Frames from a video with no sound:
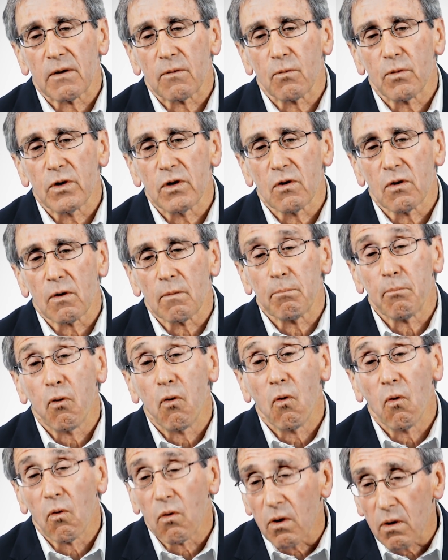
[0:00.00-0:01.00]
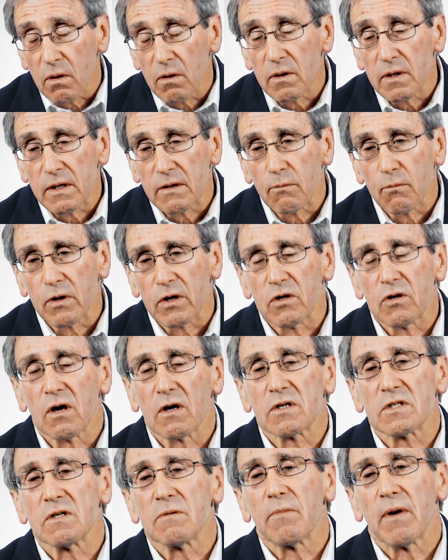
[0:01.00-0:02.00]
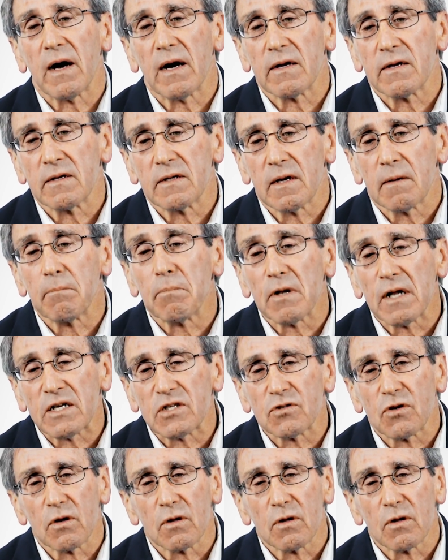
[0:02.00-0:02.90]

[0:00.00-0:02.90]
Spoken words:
we are poor, and when he talks about blessed